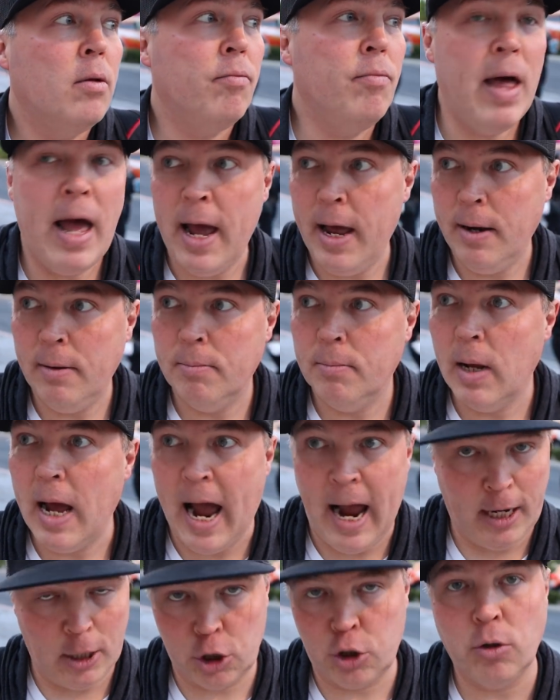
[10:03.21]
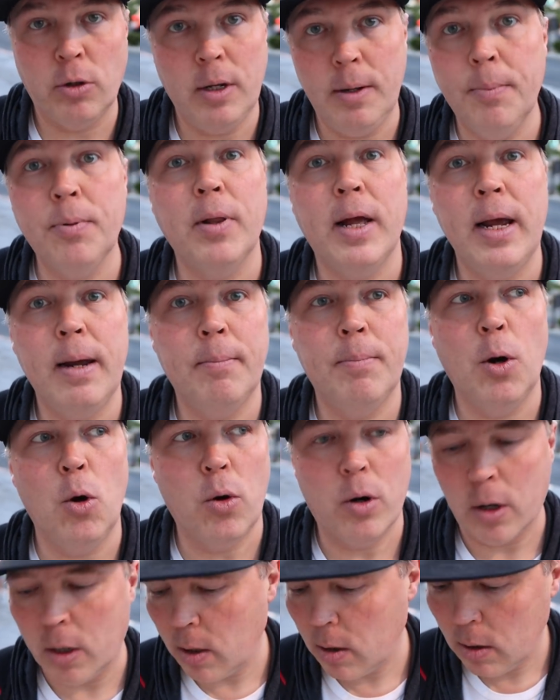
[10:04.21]
than actually playing
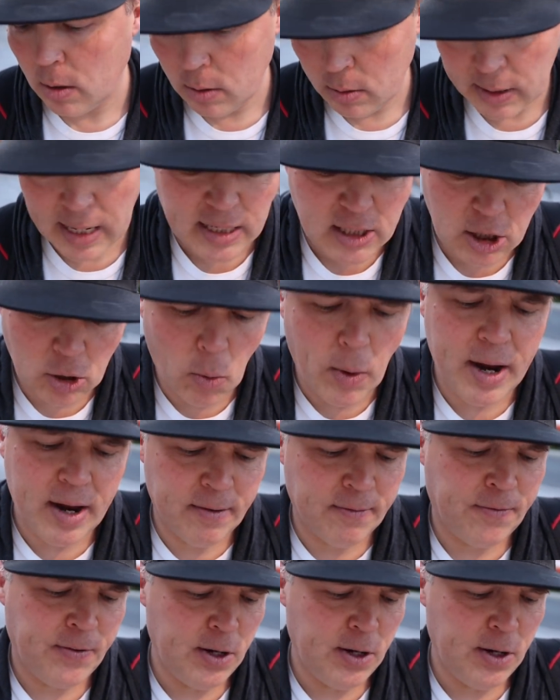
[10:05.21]
poker. That's the way it